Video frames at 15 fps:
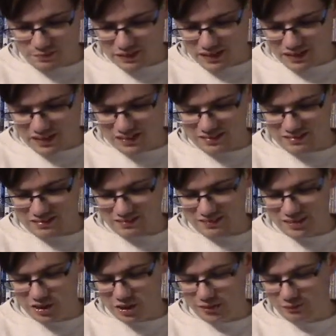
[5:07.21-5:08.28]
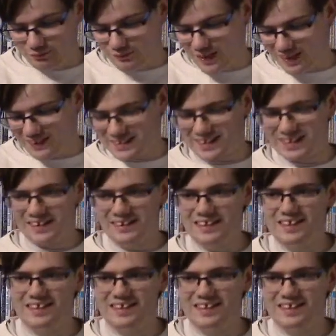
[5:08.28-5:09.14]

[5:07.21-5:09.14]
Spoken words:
but Jim basically